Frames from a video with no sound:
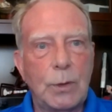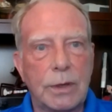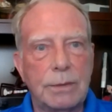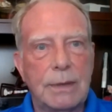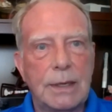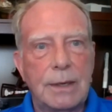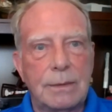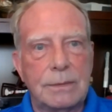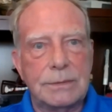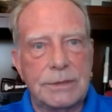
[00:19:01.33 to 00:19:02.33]
who could
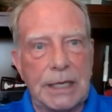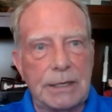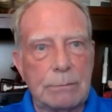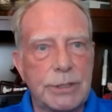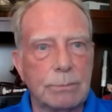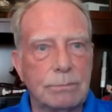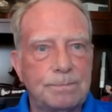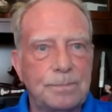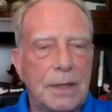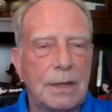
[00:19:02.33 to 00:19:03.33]
send him some
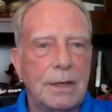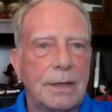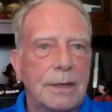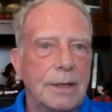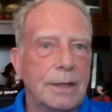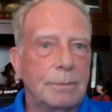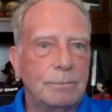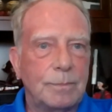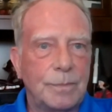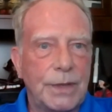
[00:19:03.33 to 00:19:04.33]

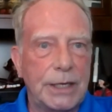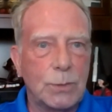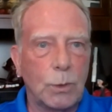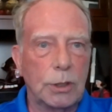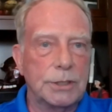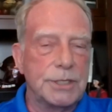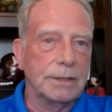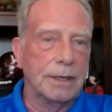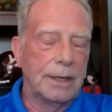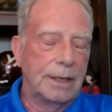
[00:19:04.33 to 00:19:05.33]
nice words,
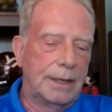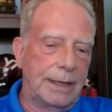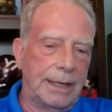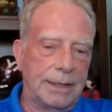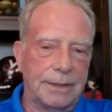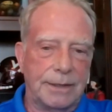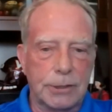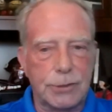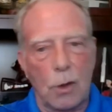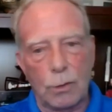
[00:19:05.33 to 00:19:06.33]
and
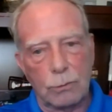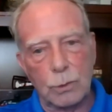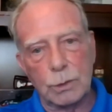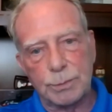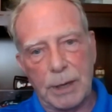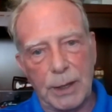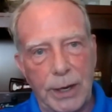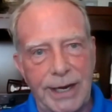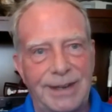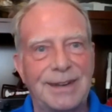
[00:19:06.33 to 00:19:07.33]
here's all the rules, by the
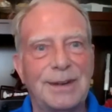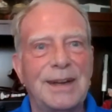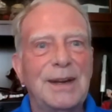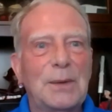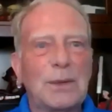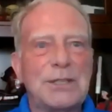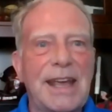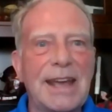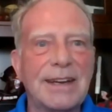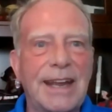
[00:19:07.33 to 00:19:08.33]
way, what you
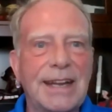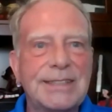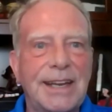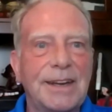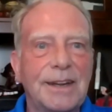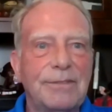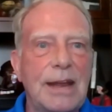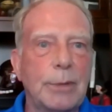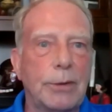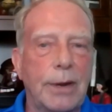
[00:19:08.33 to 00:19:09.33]
can and can't say in a
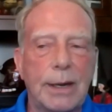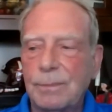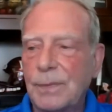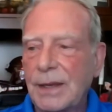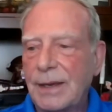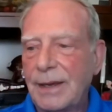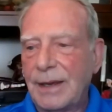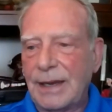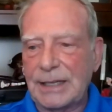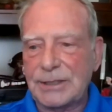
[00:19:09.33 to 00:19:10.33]
family gram."
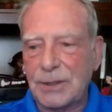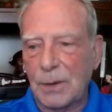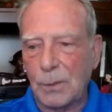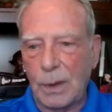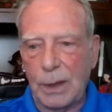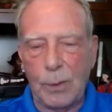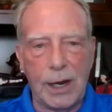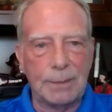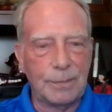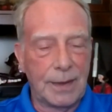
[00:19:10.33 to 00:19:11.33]
And so away we
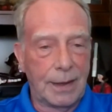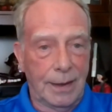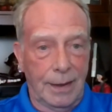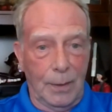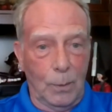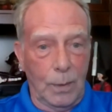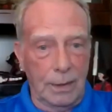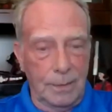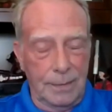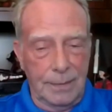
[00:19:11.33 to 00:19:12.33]
went.
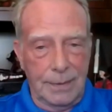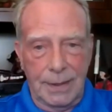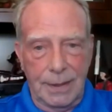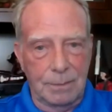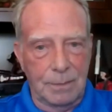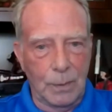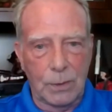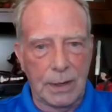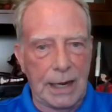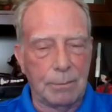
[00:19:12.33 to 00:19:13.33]
Well, we
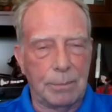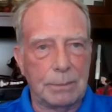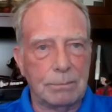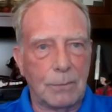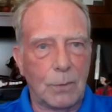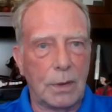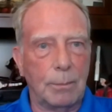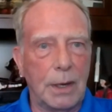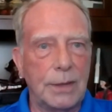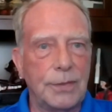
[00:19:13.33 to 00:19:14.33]
weren't out but more
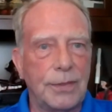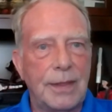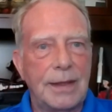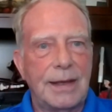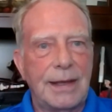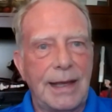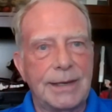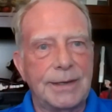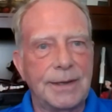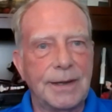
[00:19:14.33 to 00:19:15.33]
than a month,
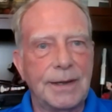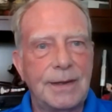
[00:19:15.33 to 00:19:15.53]
and